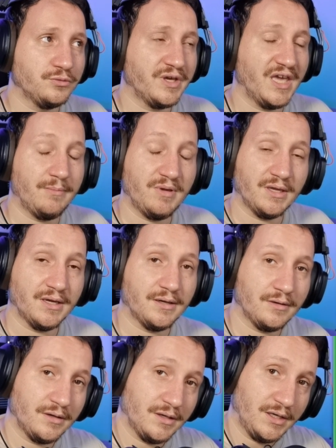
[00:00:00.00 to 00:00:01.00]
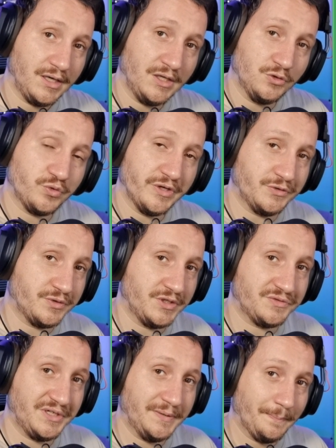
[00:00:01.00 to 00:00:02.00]
to gaming in
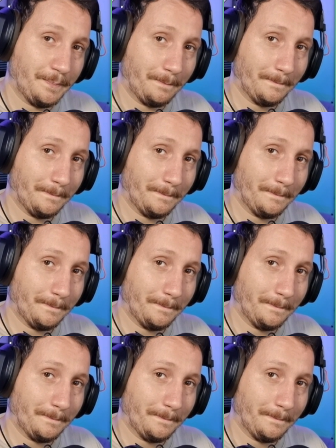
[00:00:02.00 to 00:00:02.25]
2023.